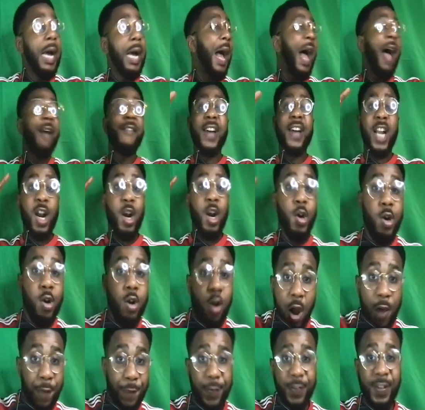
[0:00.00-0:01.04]
I've had
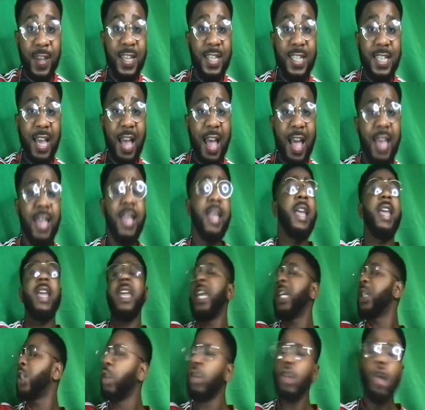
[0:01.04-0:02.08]
enough of this guy.
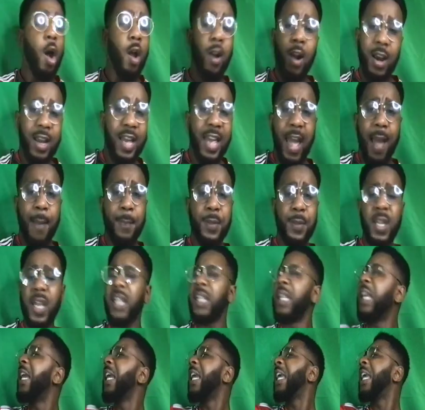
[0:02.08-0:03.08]
He's not our captain.